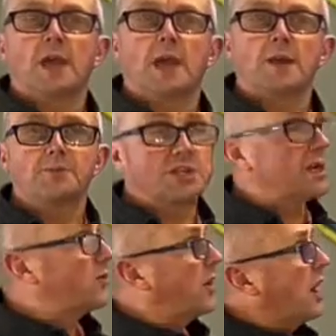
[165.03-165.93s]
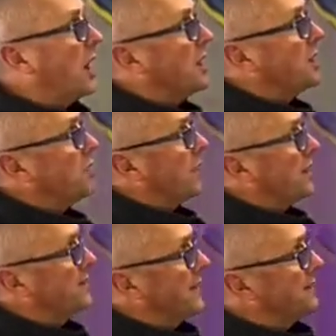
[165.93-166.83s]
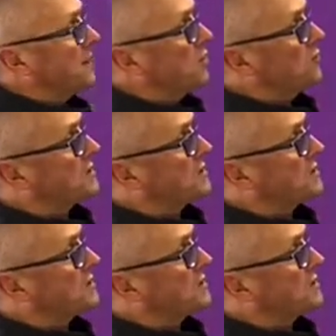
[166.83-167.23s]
And in particular, I recommend the use